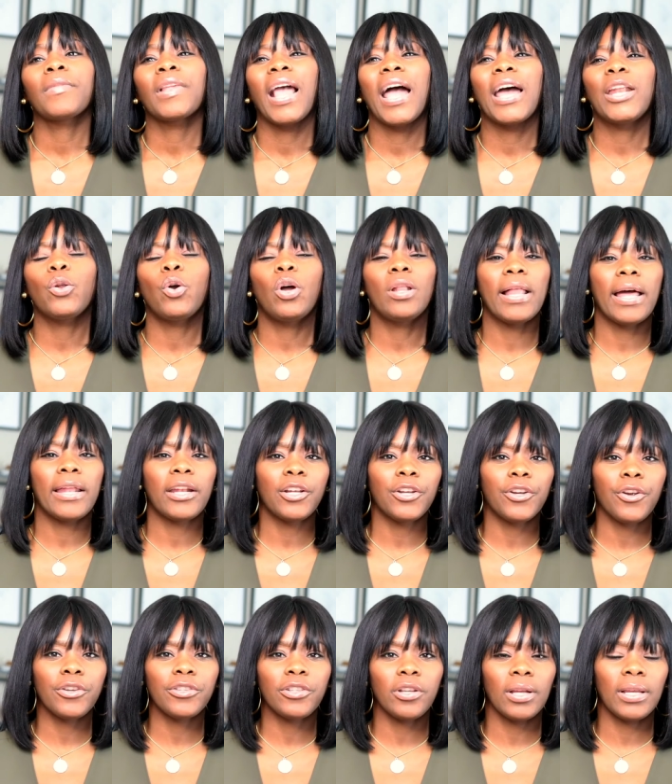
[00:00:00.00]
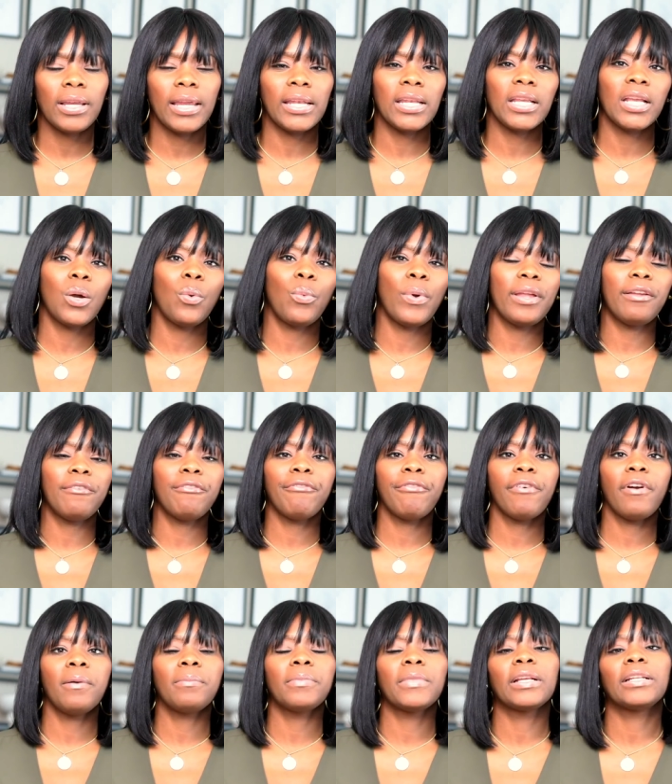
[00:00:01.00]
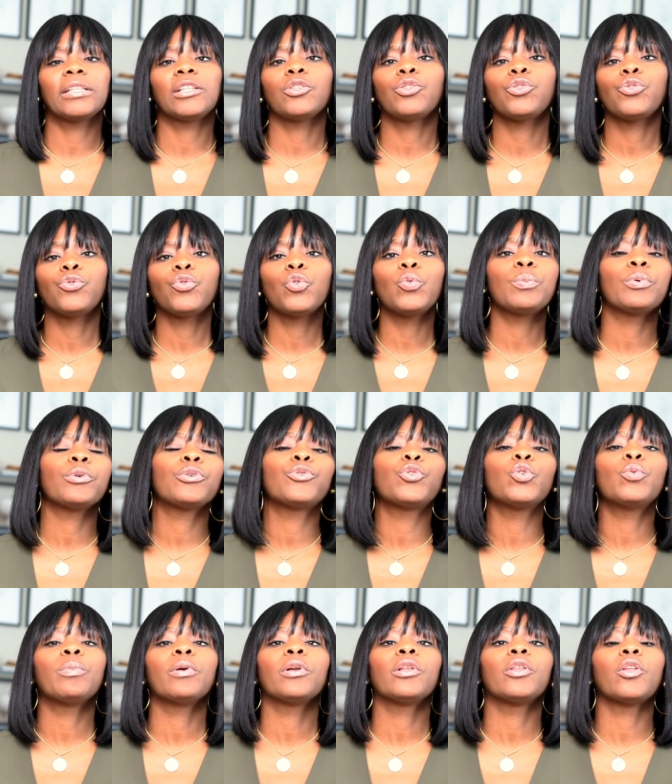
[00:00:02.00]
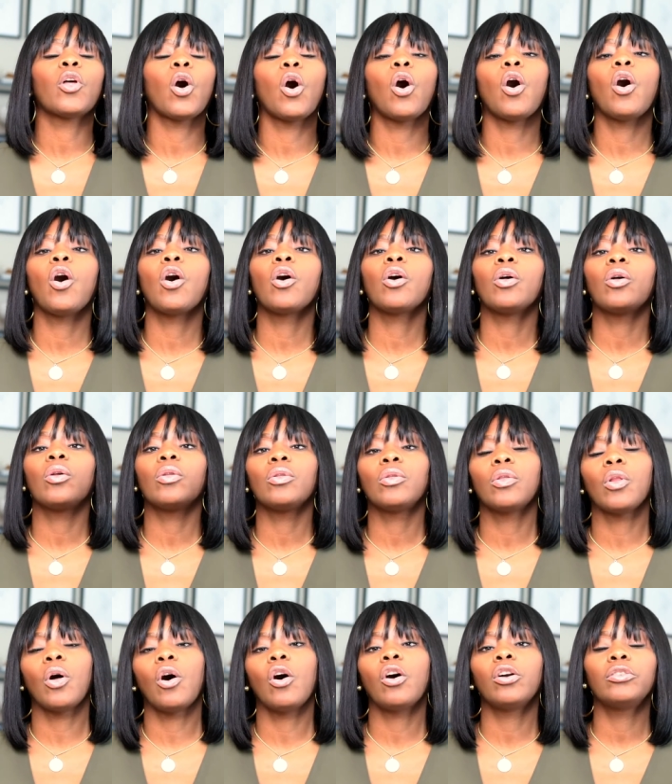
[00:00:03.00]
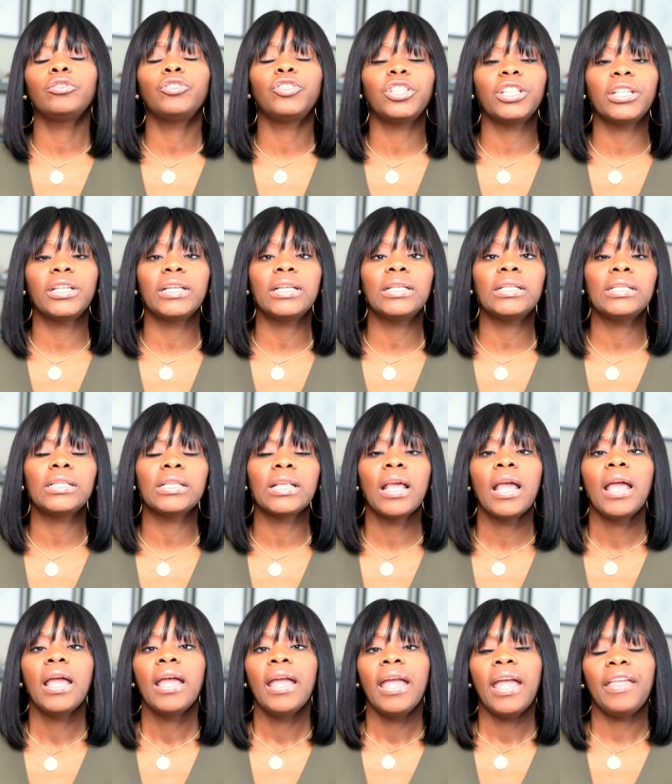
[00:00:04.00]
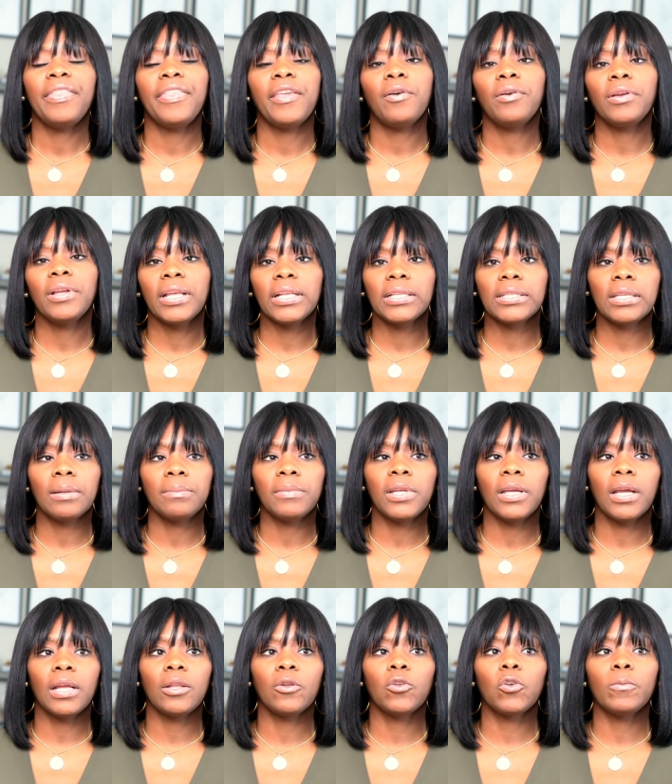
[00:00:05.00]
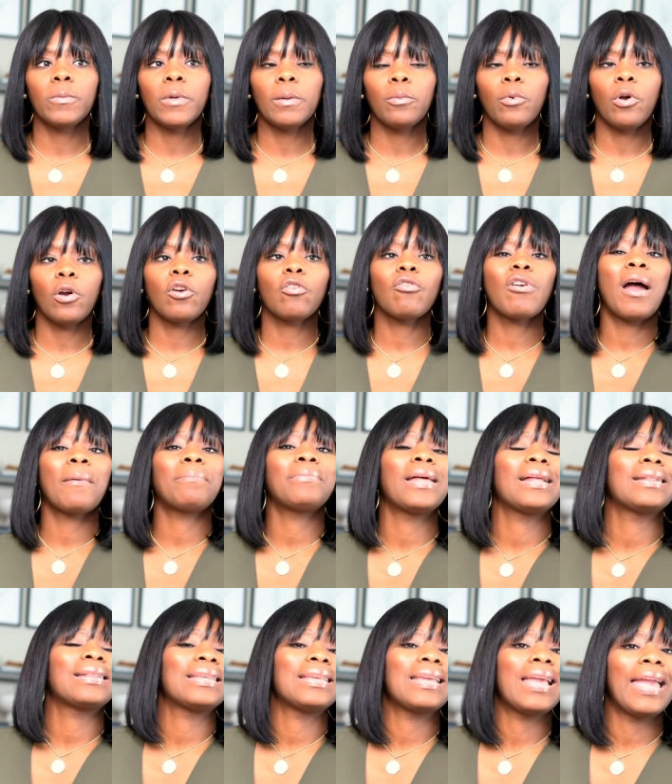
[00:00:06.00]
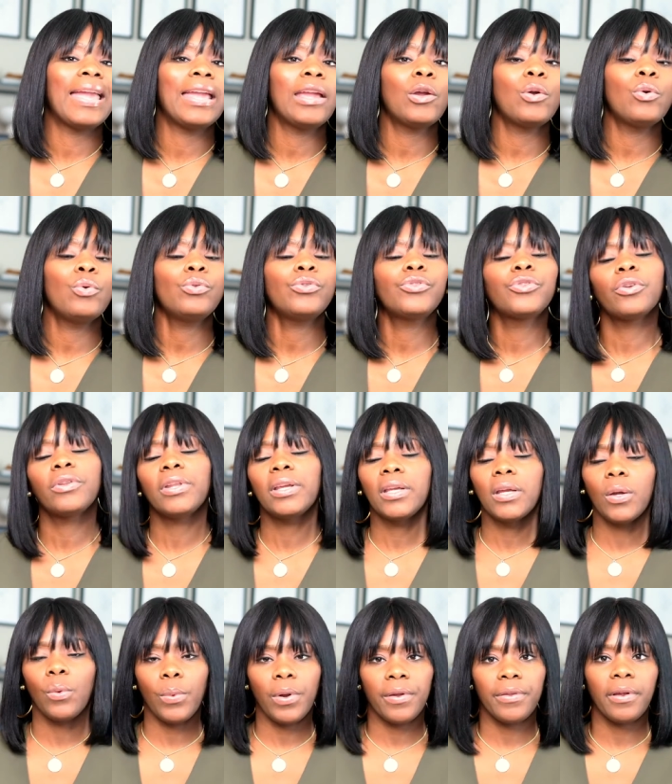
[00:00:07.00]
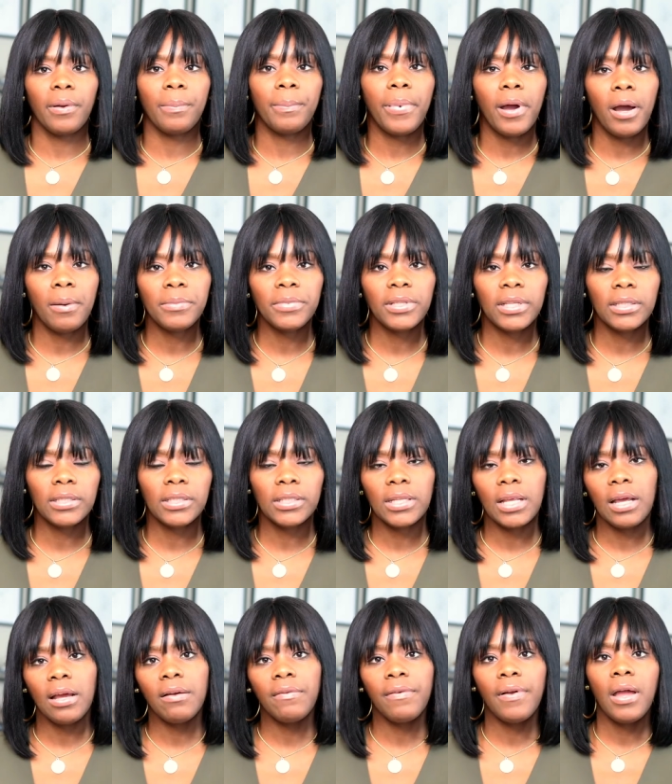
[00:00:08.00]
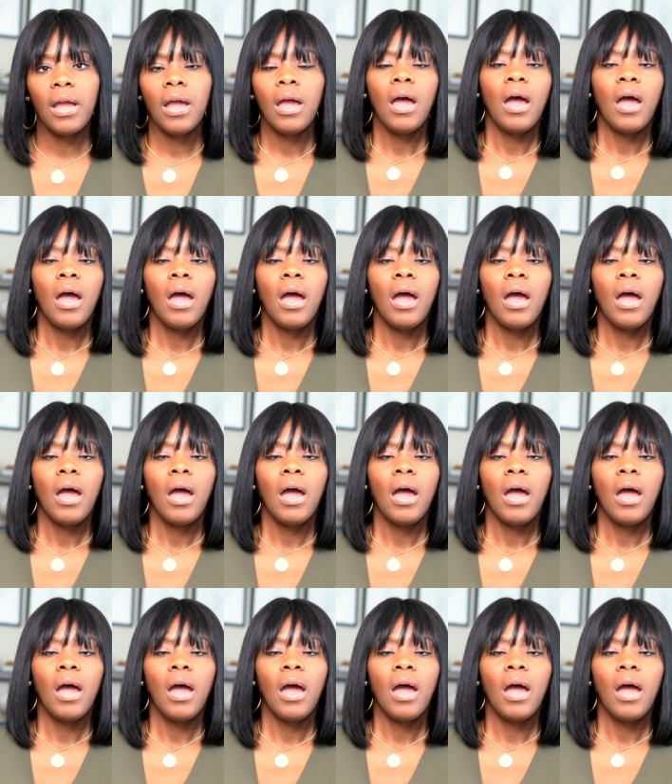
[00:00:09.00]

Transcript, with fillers: I know a lot of girls are getting away from like the super super long long jeans and they'll get something a little bit more cropped at the ankle so they can wear their pumps and stuff.